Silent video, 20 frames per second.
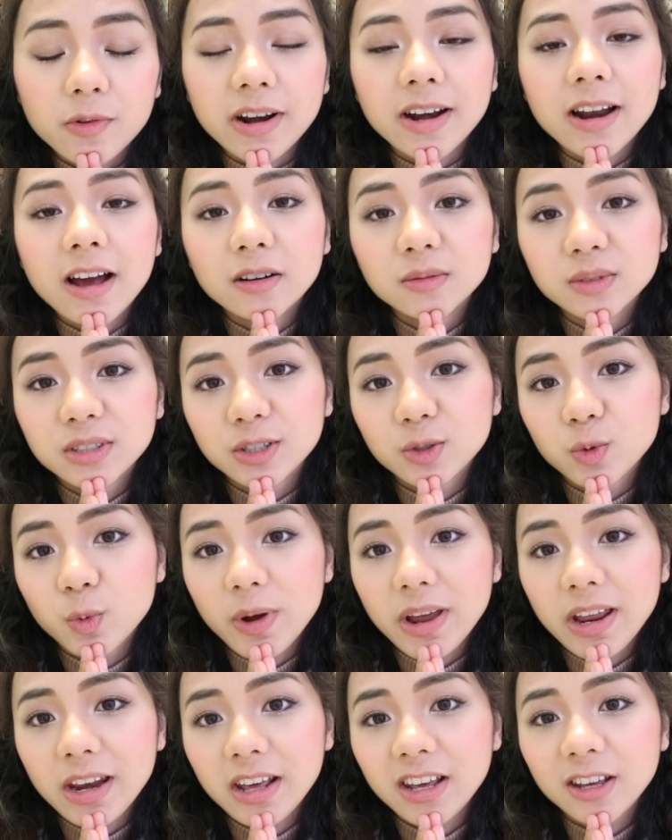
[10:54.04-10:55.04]
Right now I'm just
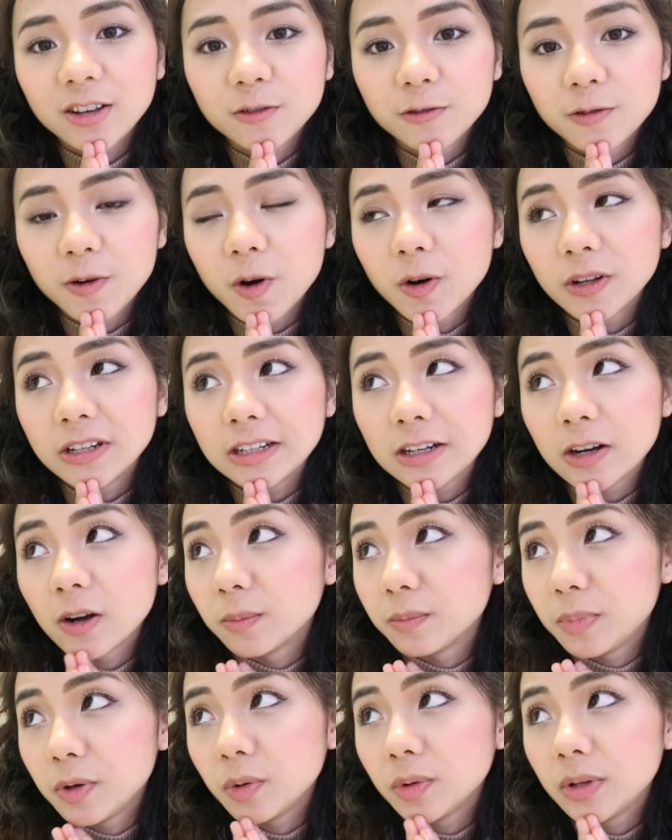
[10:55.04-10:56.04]
waiting for the
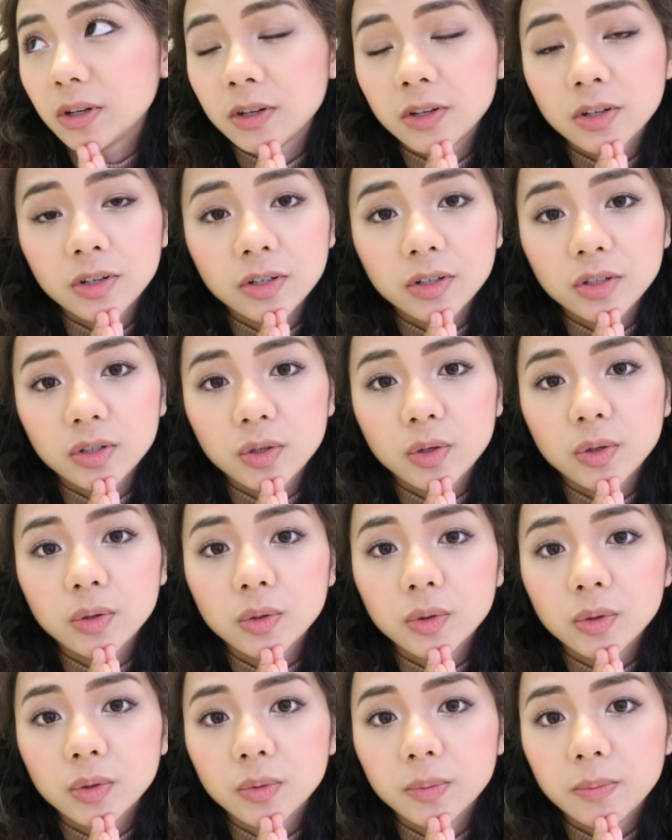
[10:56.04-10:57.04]
computer to
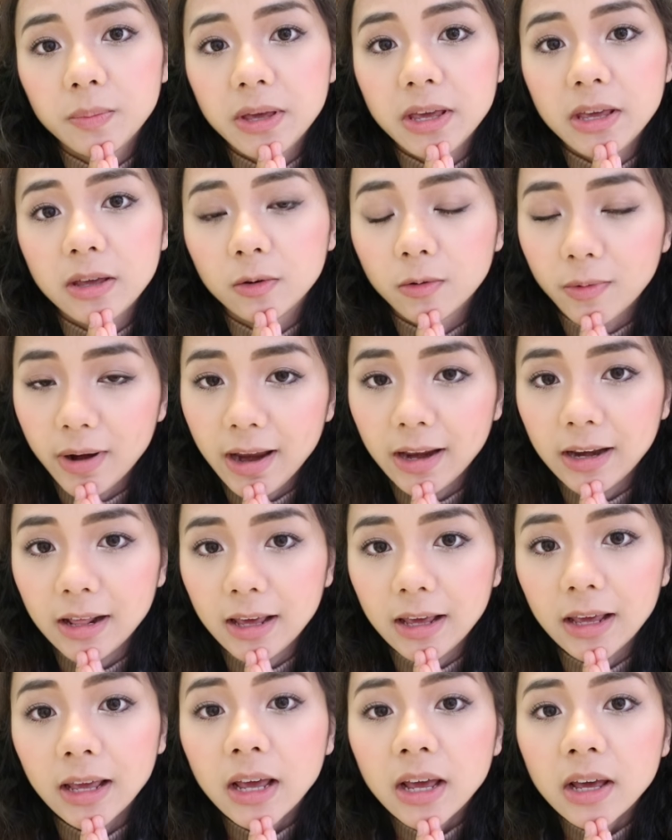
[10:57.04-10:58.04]
be
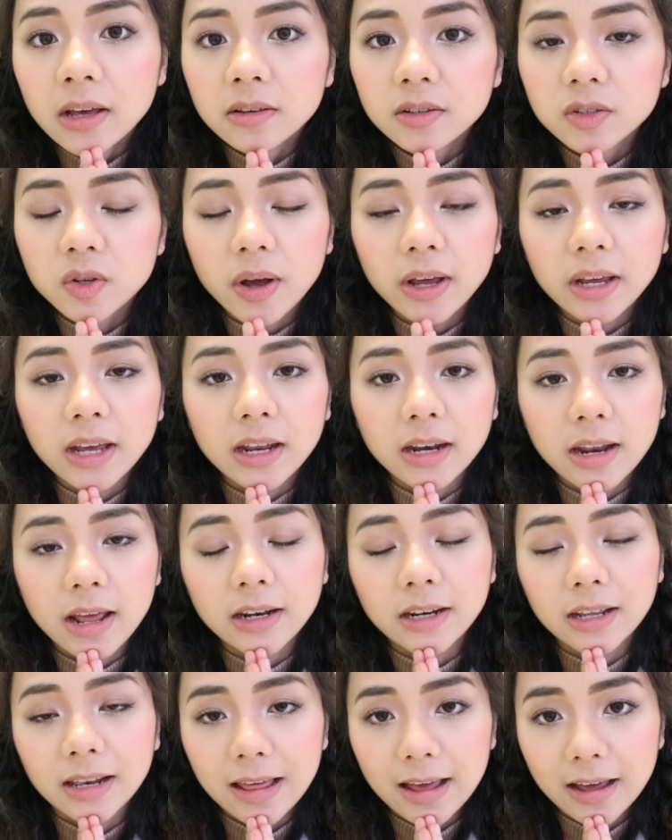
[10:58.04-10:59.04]
ready so I can
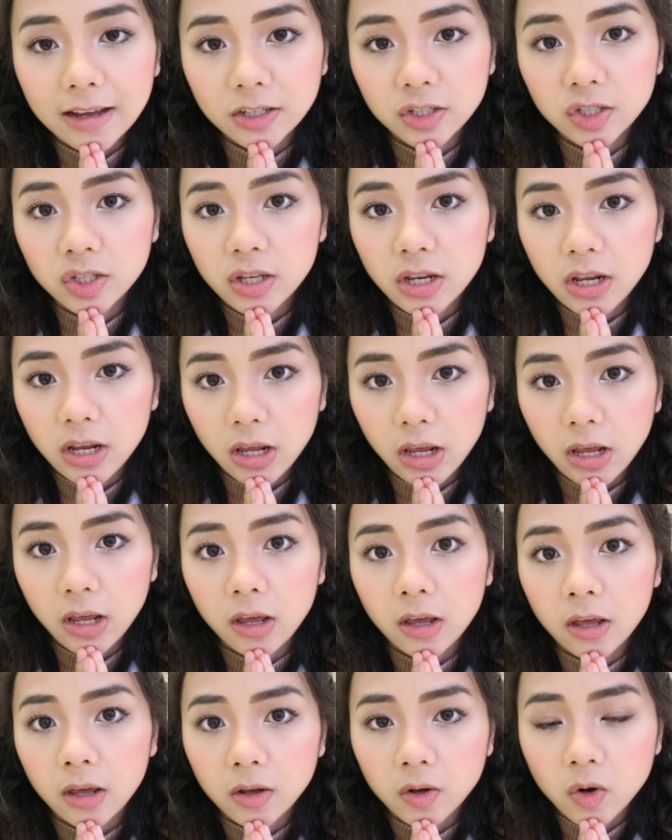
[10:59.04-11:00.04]
analyze the